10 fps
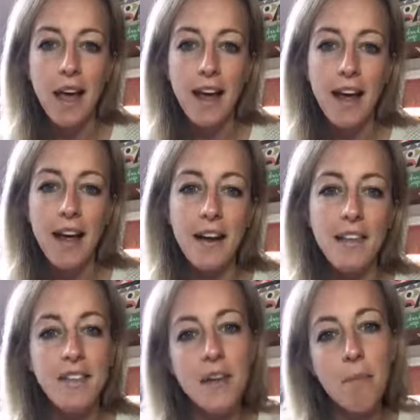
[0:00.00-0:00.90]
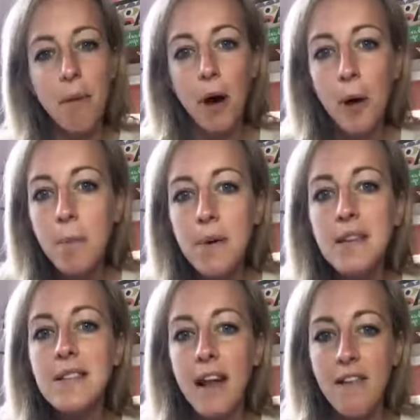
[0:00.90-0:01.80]
And the
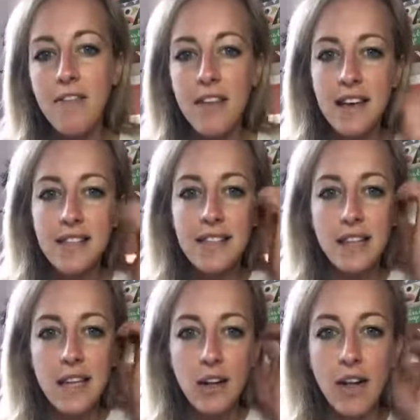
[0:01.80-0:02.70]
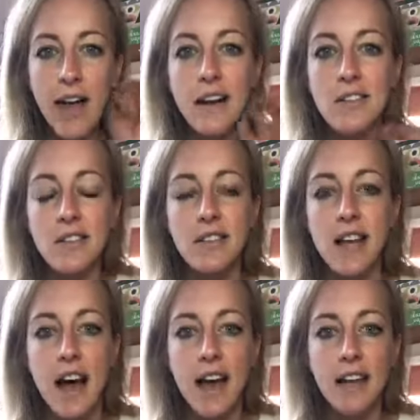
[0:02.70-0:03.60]
purpose of this little
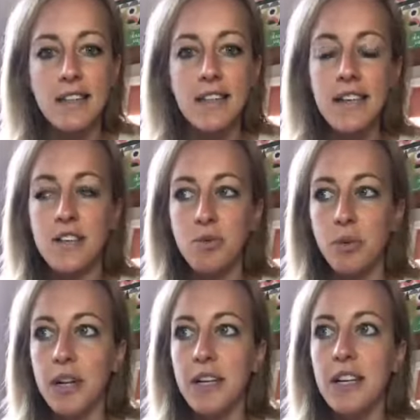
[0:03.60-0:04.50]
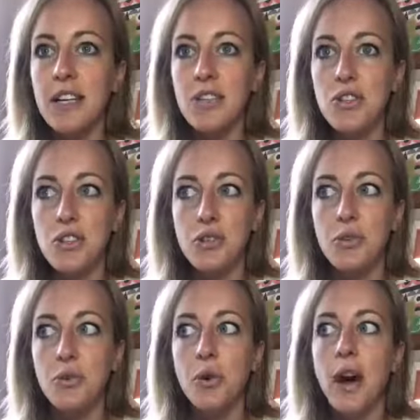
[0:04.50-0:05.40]
exercise is really
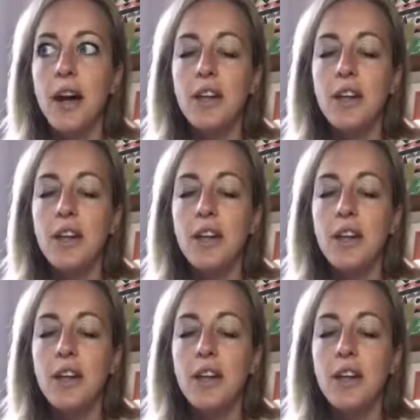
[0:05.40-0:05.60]
to